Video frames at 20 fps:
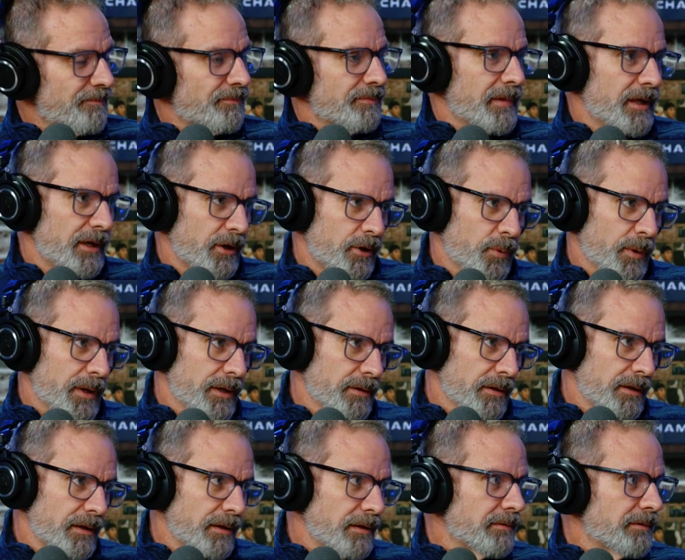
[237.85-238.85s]
And
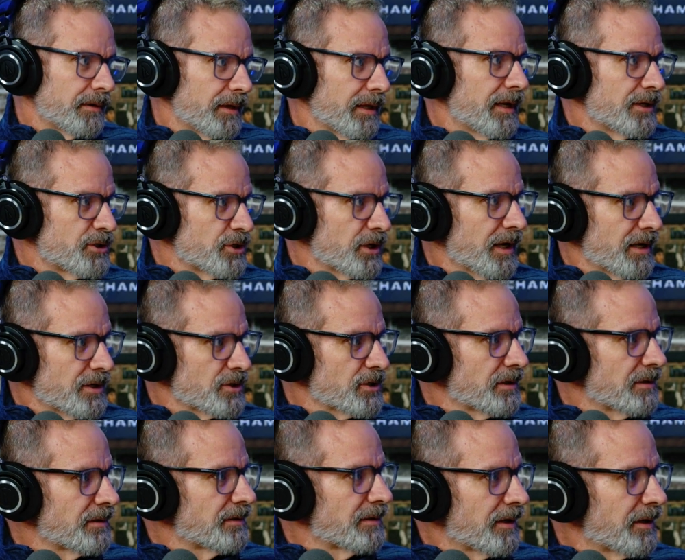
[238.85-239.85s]
quickly in
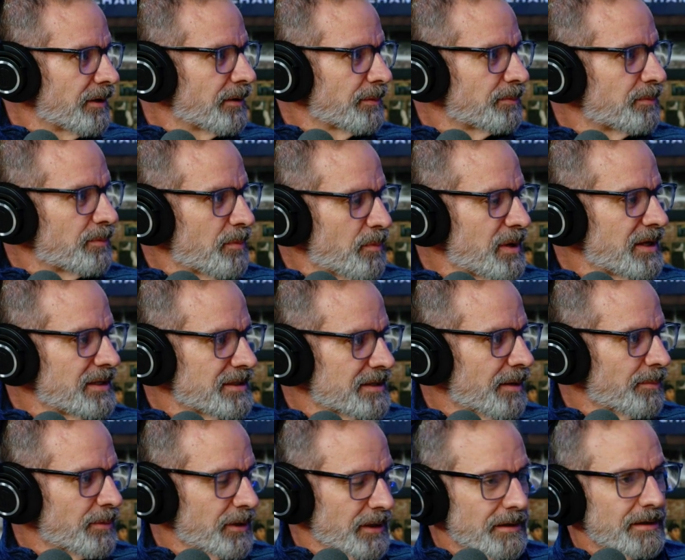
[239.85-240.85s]
education, means
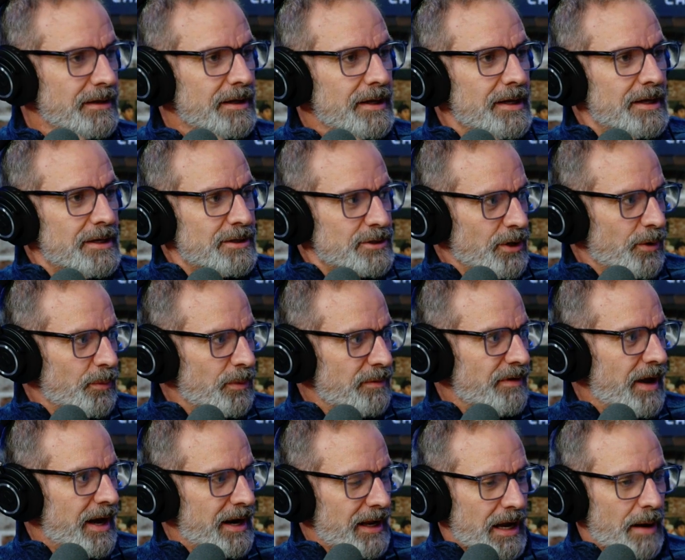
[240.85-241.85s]
something. So we've
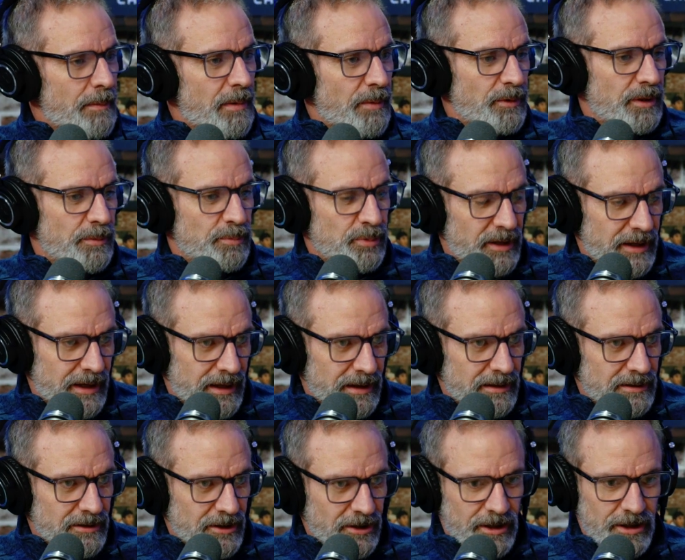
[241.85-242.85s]
got to come up with a plan.
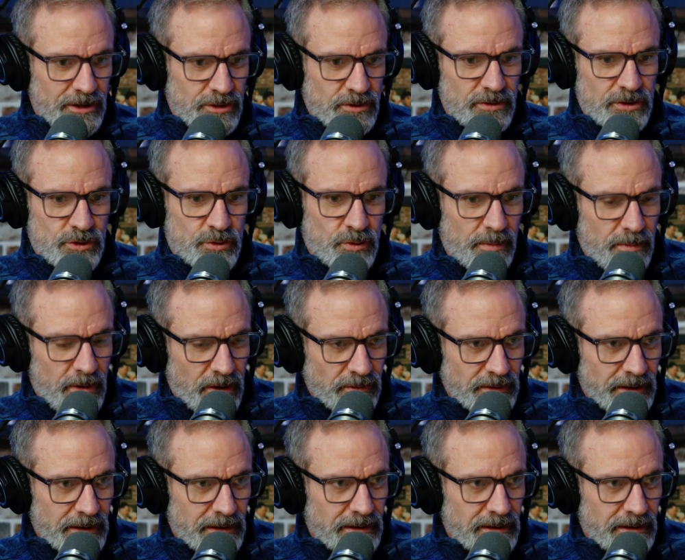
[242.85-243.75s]
They're going to do this remotely.